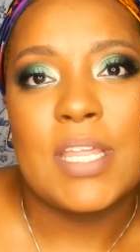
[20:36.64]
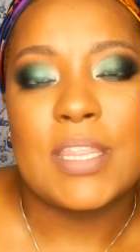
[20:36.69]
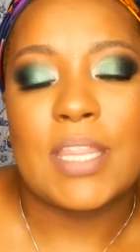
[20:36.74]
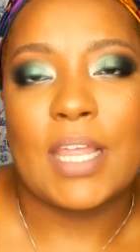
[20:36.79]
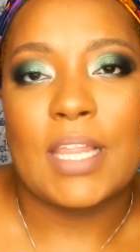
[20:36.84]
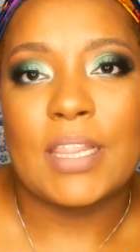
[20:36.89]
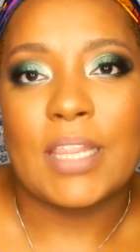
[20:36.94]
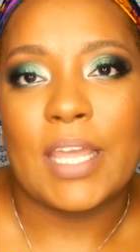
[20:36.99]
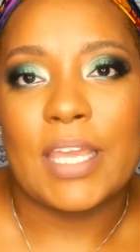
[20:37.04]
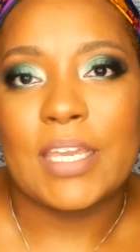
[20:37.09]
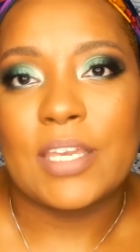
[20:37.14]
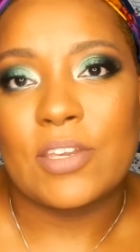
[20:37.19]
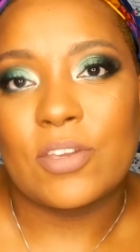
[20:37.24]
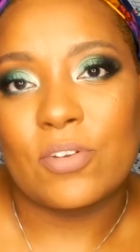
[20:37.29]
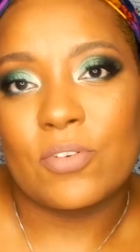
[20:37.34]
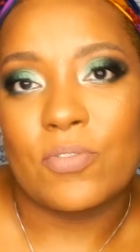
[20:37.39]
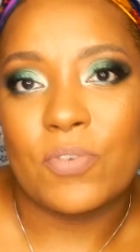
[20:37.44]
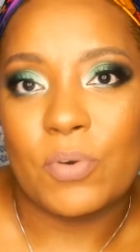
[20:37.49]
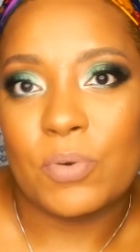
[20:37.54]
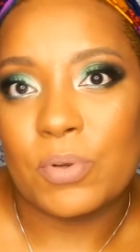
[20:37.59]
that like
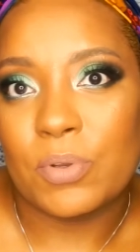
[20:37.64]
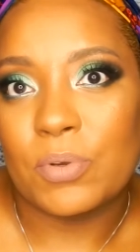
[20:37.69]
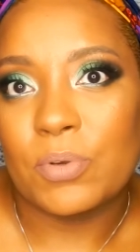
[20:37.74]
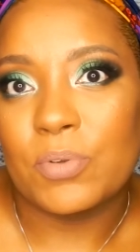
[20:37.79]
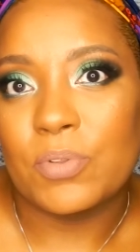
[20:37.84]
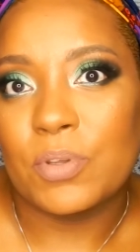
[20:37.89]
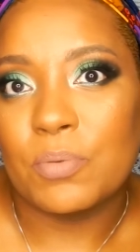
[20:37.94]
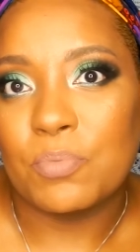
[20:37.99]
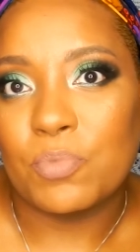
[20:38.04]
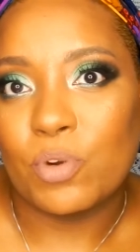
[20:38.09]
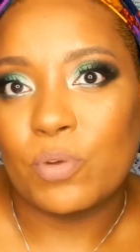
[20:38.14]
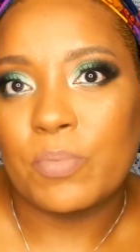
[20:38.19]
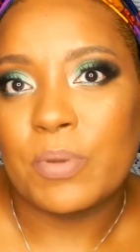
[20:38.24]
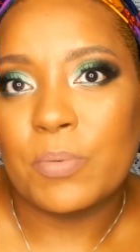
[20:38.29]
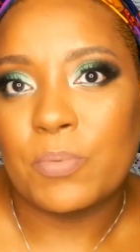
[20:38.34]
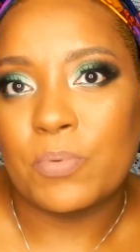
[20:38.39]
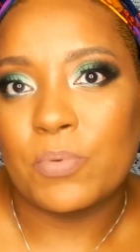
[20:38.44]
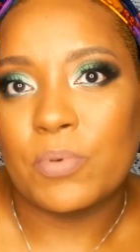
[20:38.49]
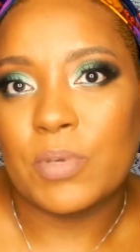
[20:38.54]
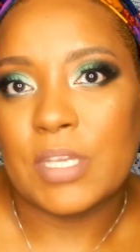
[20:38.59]
your photo, the more
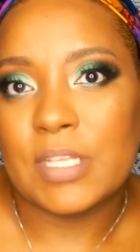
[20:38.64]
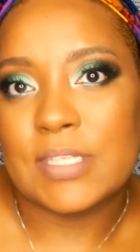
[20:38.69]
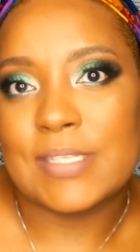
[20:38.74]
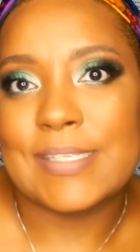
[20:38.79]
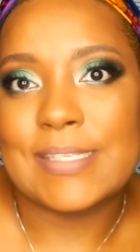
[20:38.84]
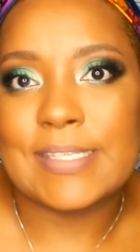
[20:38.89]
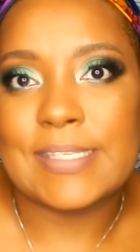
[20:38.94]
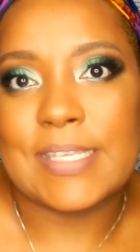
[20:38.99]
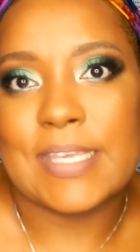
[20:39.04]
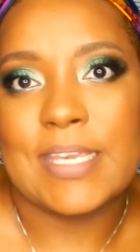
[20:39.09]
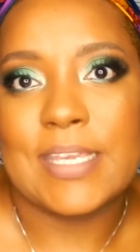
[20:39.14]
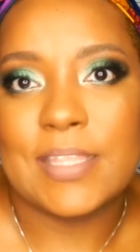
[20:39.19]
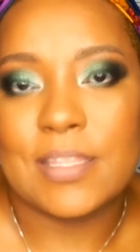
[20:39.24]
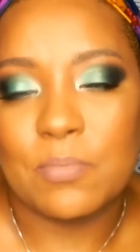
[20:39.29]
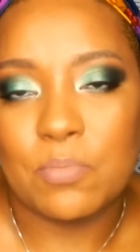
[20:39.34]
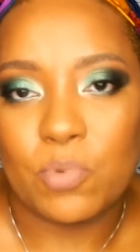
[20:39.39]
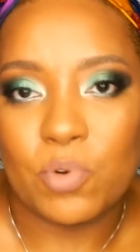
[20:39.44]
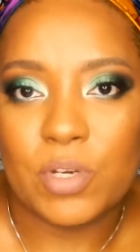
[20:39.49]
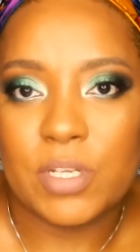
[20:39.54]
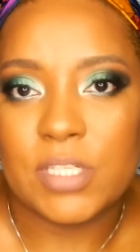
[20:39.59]
people get to see it, the
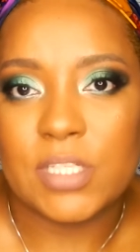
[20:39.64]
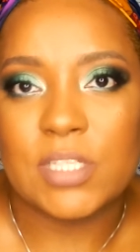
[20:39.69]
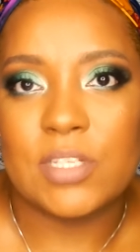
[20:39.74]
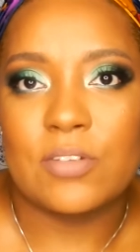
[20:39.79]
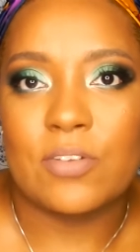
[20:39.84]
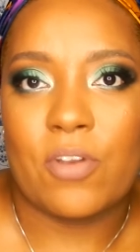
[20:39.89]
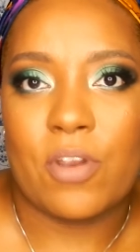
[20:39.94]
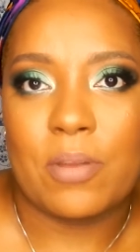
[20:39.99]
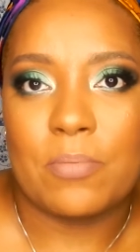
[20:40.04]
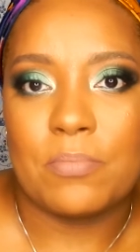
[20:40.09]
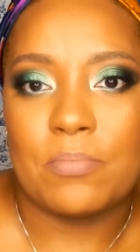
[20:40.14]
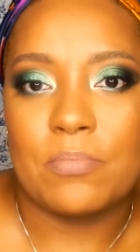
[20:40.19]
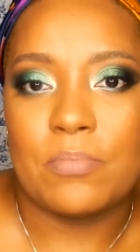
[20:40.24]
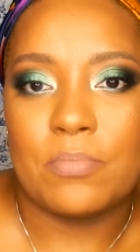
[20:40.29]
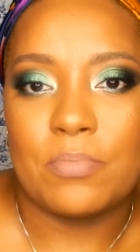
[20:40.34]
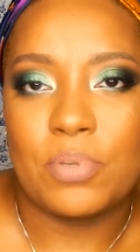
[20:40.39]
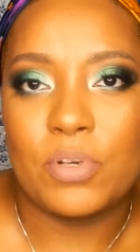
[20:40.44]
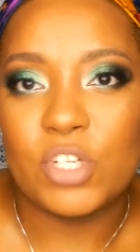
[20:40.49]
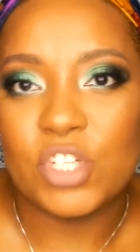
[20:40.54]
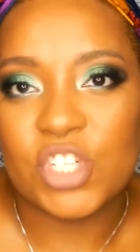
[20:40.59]
more Instagram
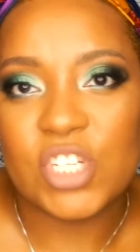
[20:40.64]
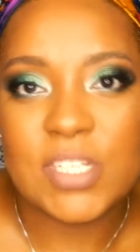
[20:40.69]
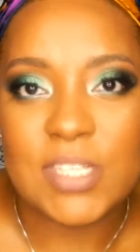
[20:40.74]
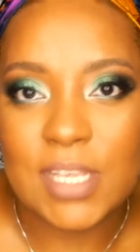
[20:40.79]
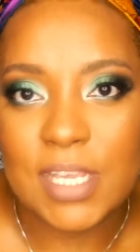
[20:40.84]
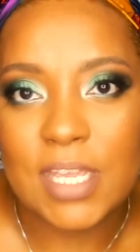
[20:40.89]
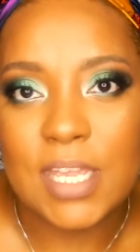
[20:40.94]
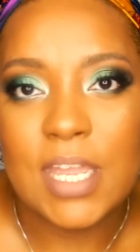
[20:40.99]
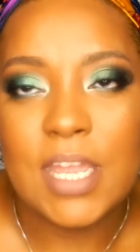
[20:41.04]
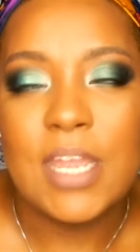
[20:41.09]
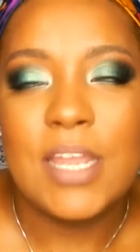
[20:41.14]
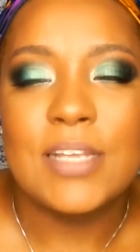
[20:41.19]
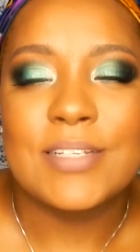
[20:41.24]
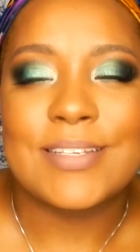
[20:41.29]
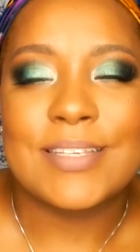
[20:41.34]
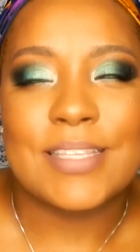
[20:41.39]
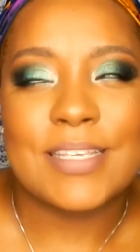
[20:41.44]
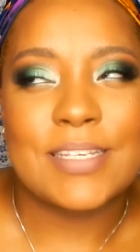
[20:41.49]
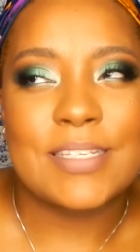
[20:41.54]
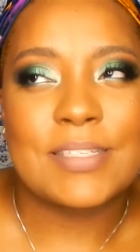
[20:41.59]
pushes it.
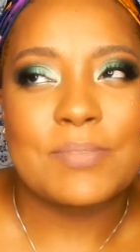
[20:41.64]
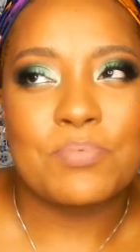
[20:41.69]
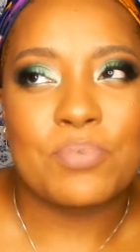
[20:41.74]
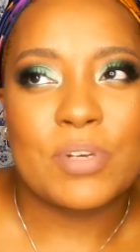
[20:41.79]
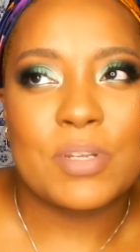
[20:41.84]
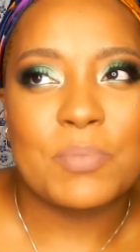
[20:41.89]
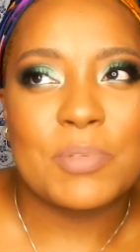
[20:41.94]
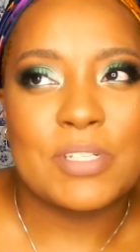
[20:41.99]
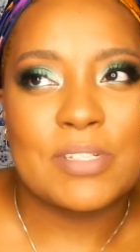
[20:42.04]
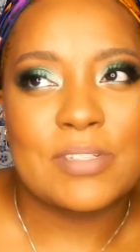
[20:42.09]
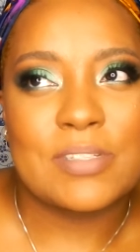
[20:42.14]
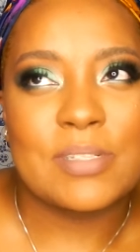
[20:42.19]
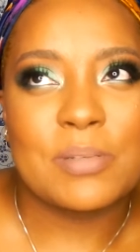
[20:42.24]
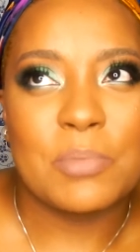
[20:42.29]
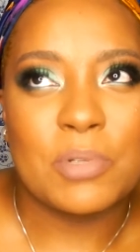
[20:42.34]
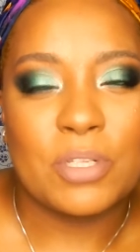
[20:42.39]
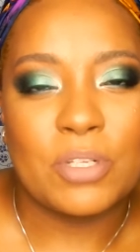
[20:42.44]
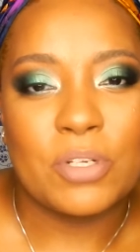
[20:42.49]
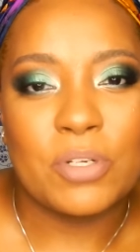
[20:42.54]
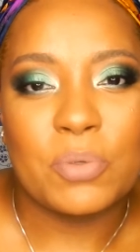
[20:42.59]
So I think it's pretty much
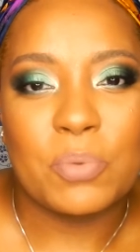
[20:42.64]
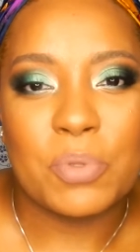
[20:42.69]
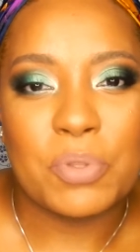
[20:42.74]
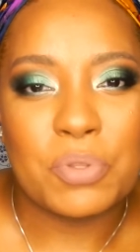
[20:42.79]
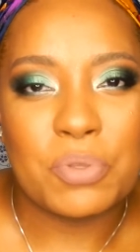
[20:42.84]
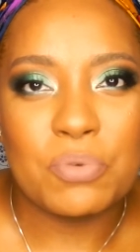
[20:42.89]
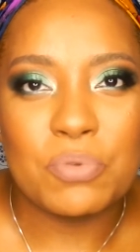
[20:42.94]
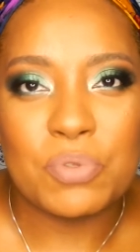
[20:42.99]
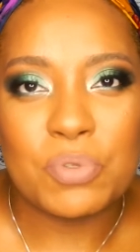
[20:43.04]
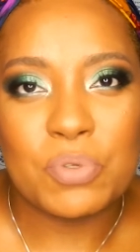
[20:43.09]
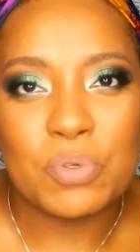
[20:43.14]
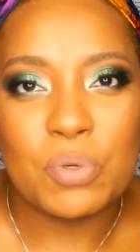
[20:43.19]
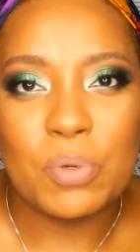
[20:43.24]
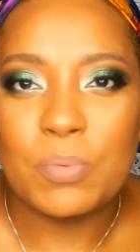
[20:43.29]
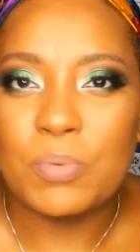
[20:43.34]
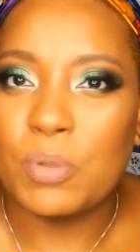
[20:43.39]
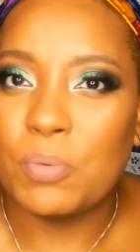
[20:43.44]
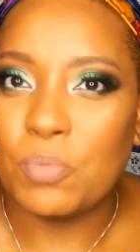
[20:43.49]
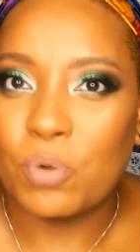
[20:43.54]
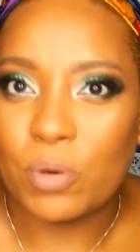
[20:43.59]
similar with
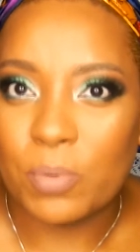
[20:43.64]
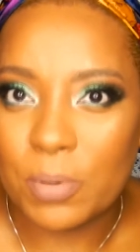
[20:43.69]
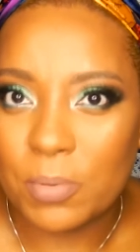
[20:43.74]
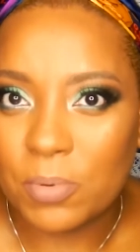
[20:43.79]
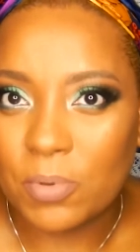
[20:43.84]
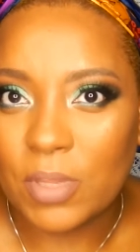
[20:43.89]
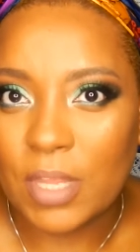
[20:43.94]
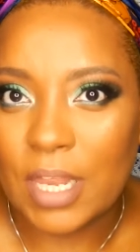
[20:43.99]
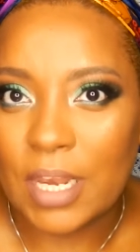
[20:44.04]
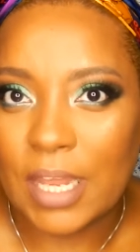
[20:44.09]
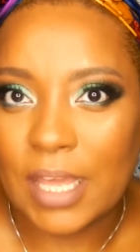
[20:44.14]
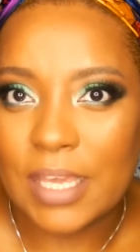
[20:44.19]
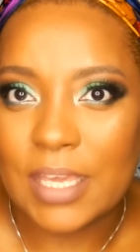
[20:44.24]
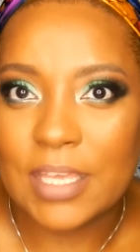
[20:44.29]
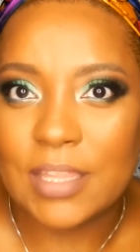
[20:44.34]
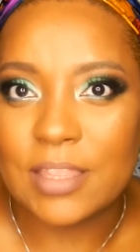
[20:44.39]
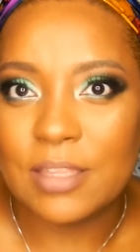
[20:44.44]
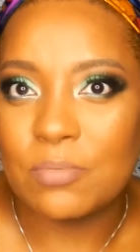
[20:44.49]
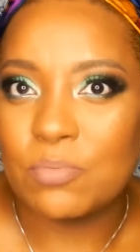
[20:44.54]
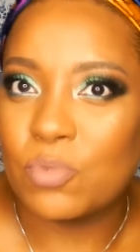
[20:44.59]
YouTube. The more people that like
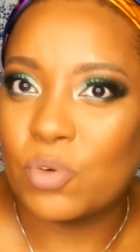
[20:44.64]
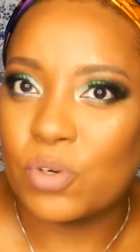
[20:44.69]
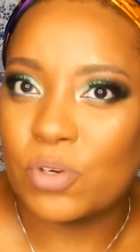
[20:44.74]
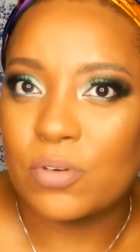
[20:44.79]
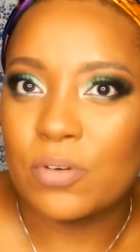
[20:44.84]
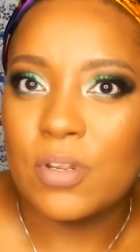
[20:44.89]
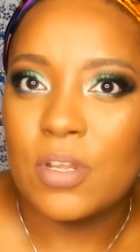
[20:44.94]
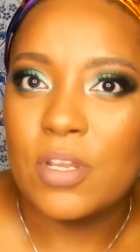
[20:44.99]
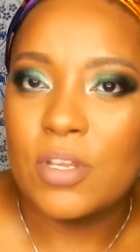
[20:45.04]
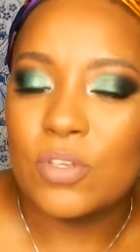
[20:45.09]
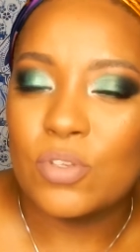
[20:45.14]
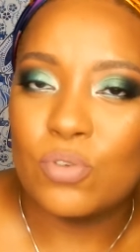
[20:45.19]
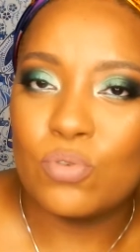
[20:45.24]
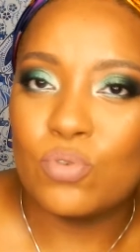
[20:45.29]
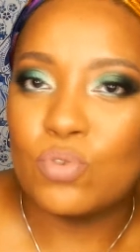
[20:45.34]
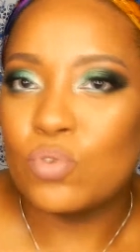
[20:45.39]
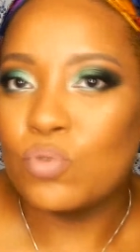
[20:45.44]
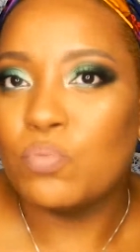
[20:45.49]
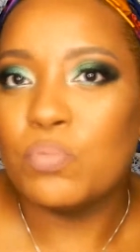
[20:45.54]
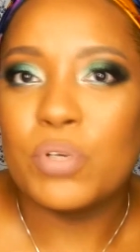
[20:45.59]
it, the more
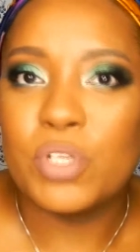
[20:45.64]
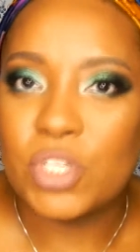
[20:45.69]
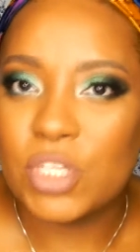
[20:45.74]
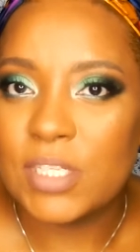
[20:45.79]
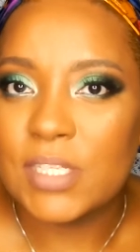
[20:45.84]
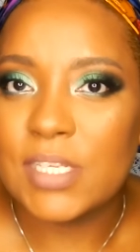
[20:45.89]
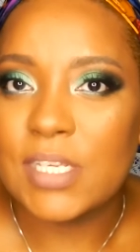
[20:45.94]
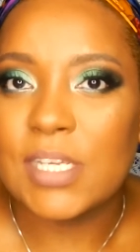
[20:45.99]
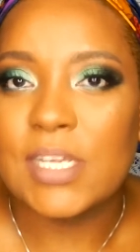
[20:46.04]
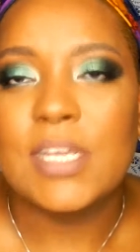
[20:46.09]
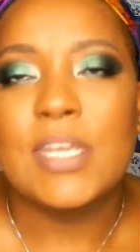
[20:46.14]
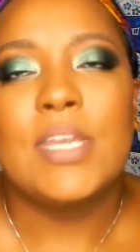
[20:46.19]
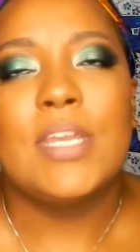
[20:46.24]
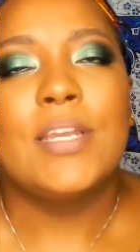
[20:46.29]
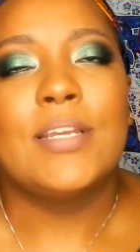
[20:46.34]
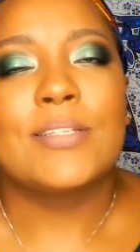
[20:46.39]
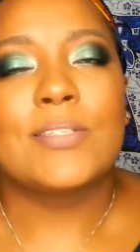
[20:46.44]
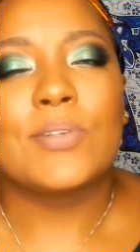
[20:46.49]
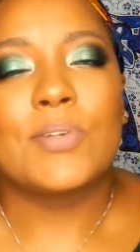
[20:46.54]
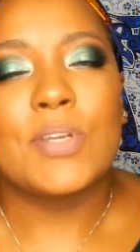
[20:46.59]
YouTube pushes it.
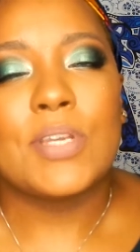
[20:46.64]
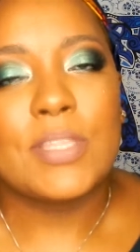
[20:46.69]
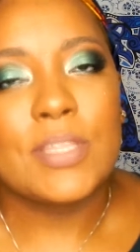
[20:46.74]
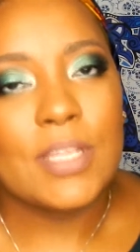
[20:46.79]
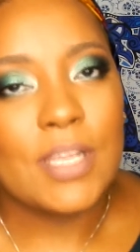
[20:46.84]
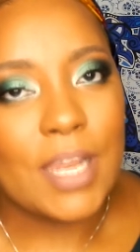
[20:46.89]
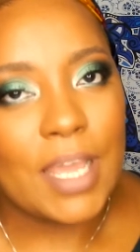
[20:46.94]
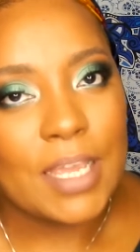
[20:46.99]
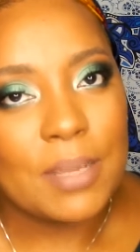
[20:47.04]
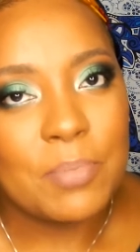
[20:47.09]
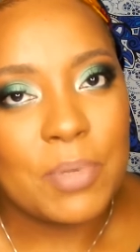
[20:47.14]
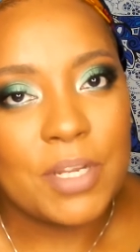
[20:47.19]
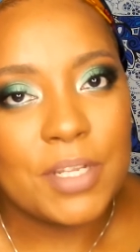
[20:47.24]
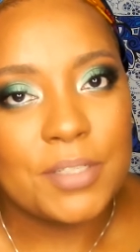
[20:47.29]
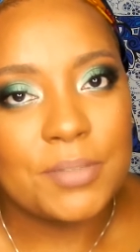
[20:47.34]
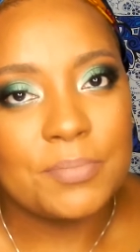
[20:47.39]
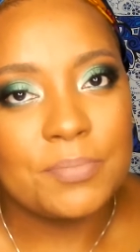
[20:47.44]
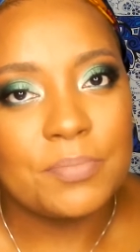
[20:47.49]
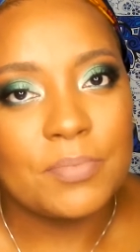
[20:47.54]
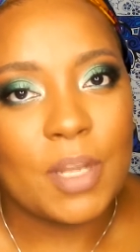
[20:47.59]
So hit the like
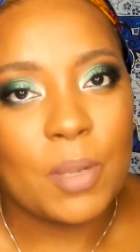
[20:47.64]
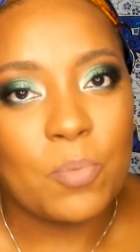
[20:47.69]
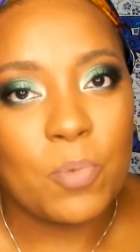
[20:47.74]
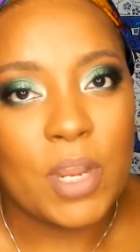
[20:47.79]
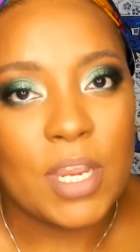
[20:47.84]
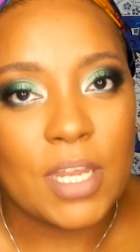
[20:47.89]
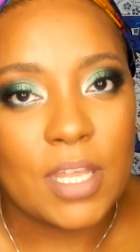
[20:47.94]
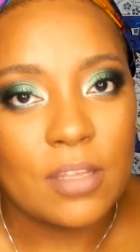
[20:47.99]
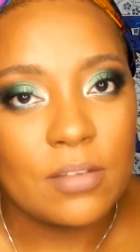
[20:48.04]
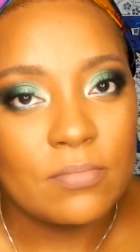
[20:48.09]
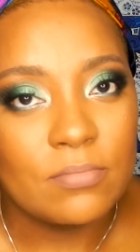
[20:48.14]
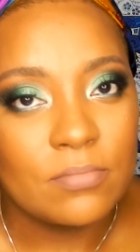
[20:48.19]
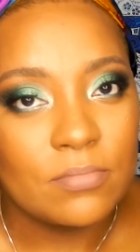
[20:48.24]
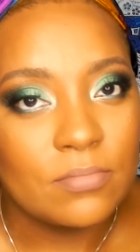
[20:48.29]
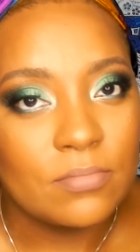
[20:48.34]
button. I'm waiting.